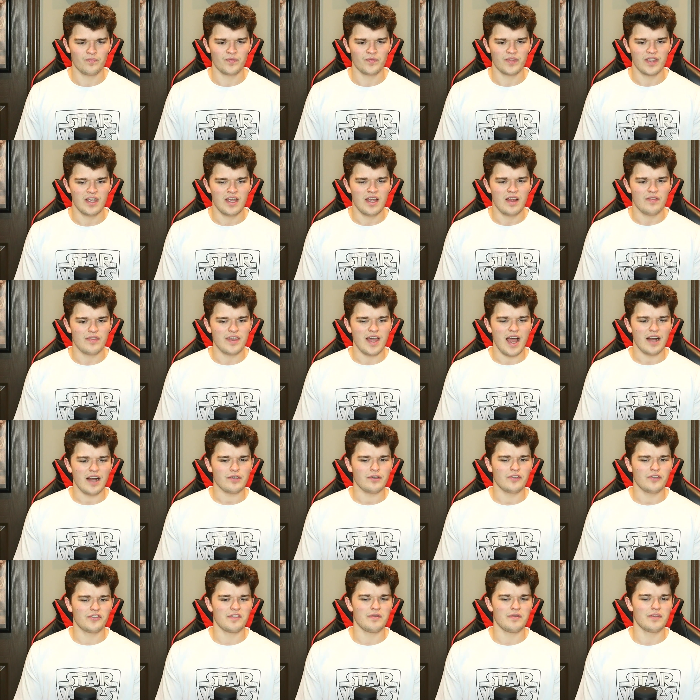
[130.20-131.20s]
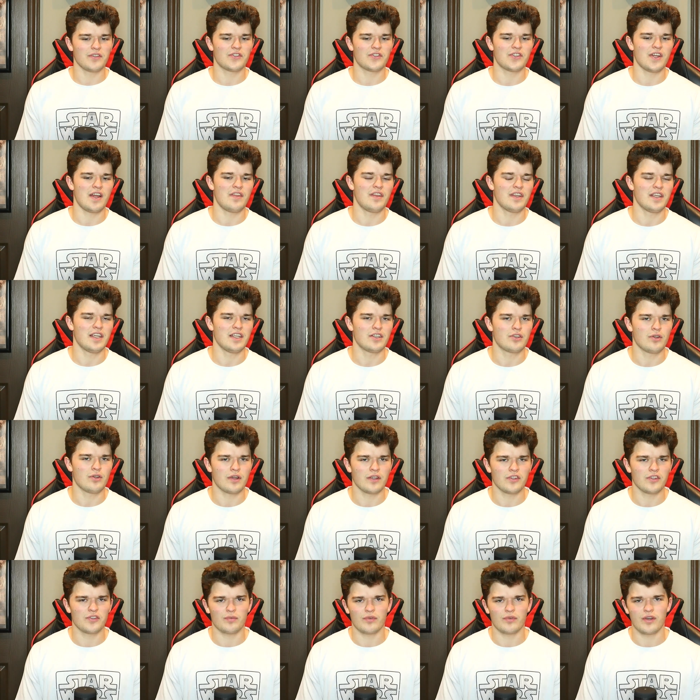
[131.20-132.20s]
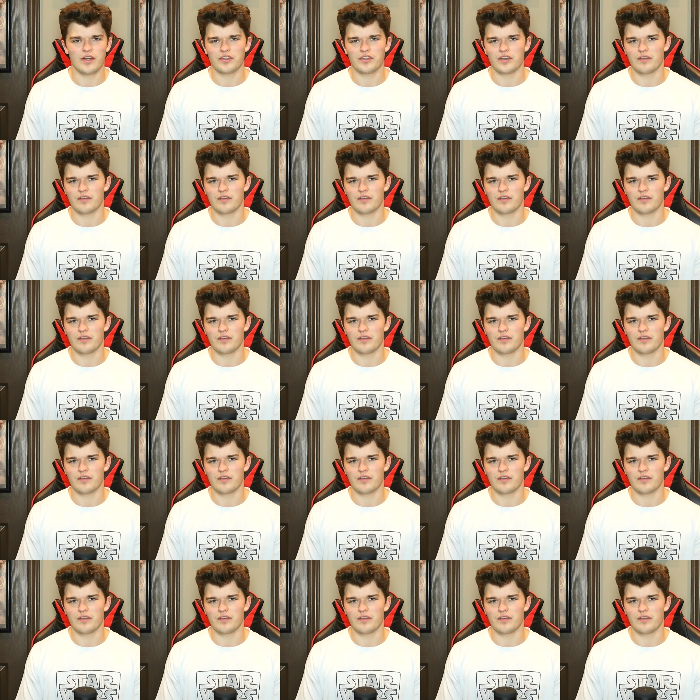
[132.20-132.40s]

The actor has even said that he took inspiration from